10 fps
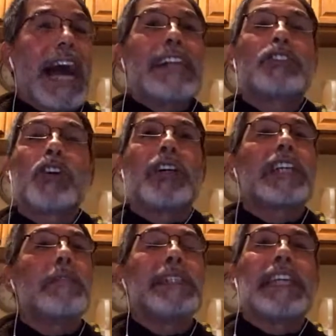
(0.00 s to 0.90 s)
I saw her
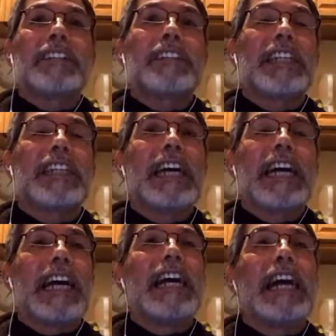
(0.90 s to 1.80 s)
coming down the stairs
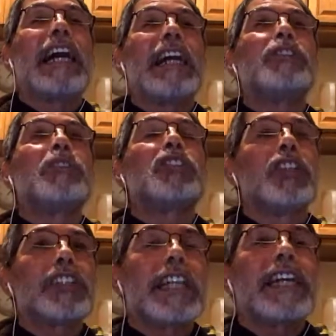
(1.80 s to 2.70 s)
because I knew what she
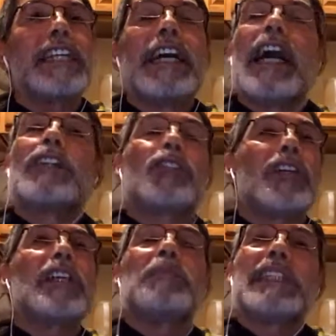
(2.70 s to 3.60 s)
looked like. I saw
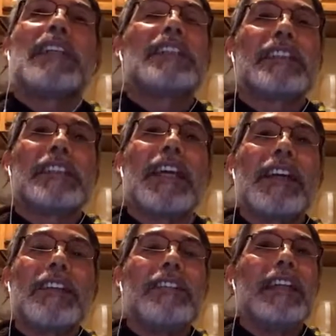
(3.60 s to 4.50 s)
her coming down the
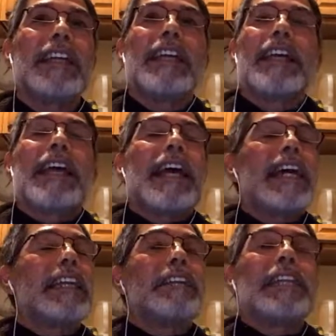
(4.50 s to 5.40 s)
stairs,
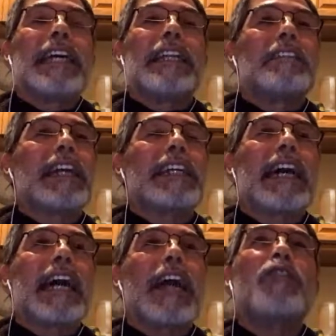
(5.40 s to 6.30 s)
and I'm
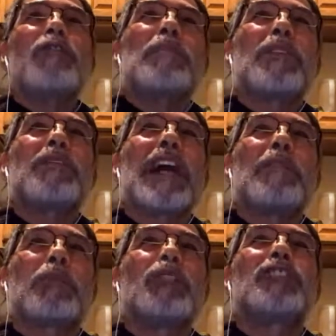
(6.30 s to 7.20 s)
like, I don't remember if I
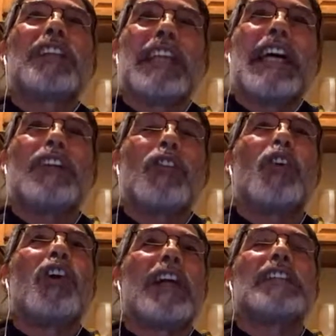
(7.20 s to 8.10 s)
approached her then
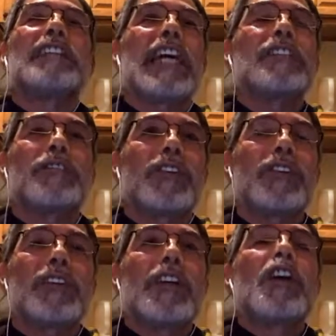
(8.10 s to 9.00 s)
or on the dance
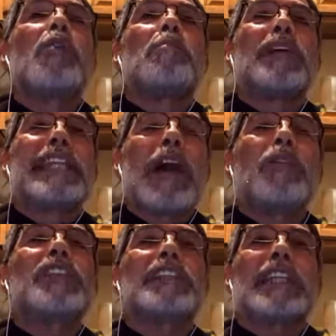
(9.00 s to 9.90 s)
floor, but
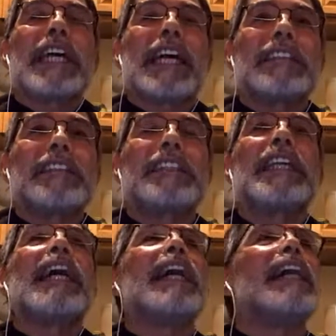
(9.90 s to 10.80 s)
that was a dance
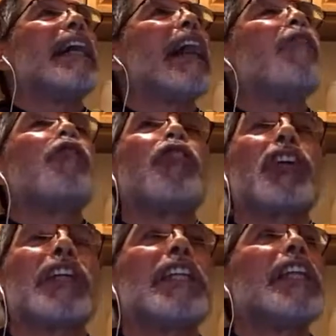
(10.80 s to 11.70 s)
that I
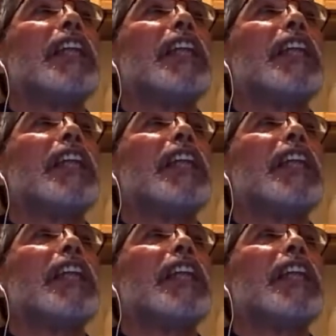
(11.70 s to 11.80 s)
really